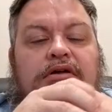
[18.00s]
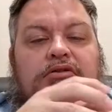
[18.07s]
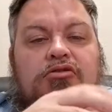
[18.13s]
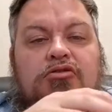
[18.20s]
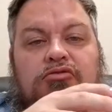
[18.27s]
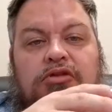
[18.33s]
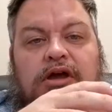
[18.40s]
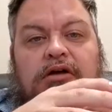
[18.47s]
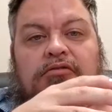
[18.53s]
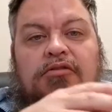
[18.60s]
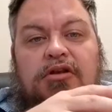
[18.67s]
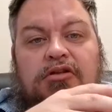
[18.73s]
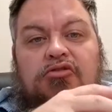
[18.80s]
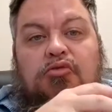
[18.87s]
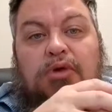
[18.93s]

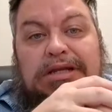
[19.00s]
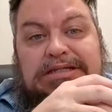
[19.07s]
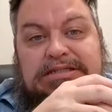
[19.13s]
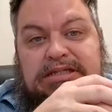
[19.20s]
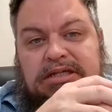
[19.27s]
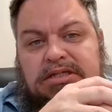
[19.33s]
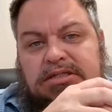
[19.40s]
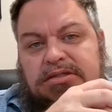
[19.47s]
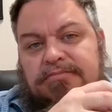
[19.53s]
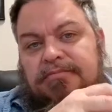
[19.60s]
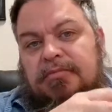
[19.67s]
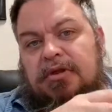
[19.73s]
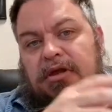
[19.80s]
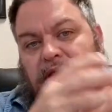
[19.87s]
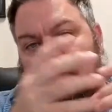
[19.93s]
2026.
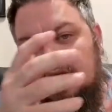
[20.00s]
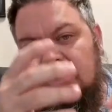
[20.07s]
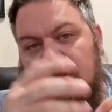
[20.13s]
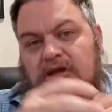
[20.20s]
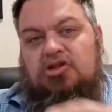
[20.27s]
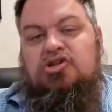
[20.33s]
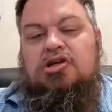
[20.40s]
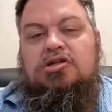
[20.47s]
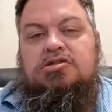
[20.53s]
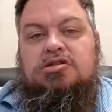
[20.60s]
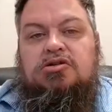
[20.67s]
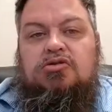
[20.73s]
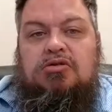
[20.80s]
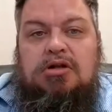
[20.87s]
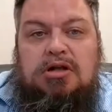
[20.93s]
They adjust
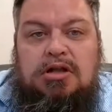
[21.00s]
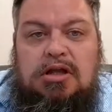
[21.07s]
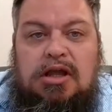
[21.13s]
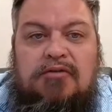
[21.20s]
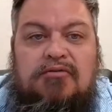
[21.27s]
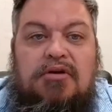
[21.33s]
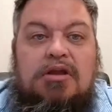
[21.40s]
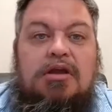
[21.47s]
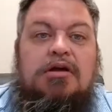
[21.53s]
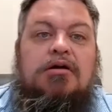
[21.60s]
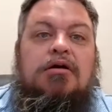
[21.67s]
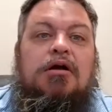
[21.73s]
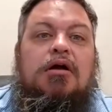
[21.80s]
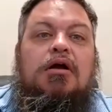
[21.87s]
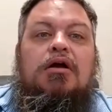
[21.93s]
accordingly every
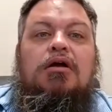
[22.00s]
year.